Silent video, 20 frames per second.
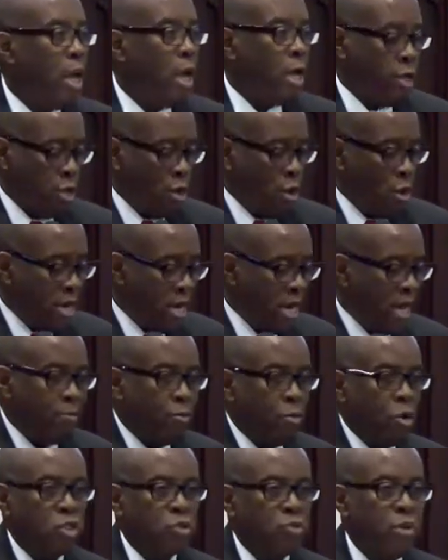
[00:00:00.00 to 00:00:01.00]
Your name
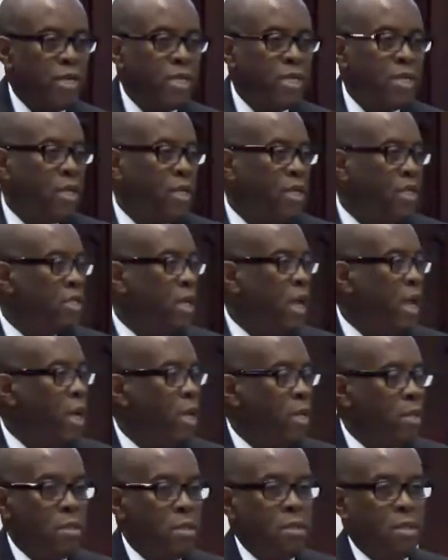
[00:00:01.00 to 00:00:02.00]
was written on his
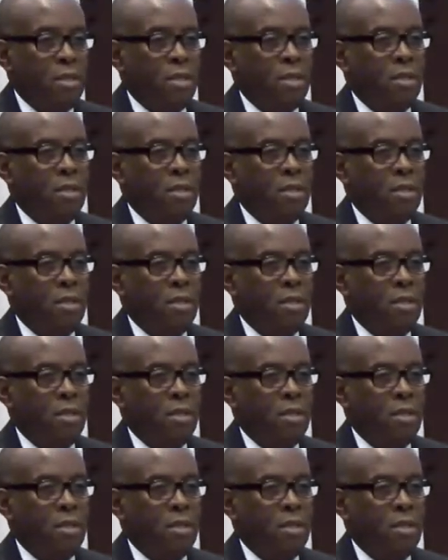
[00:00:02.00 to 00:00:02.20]
hands.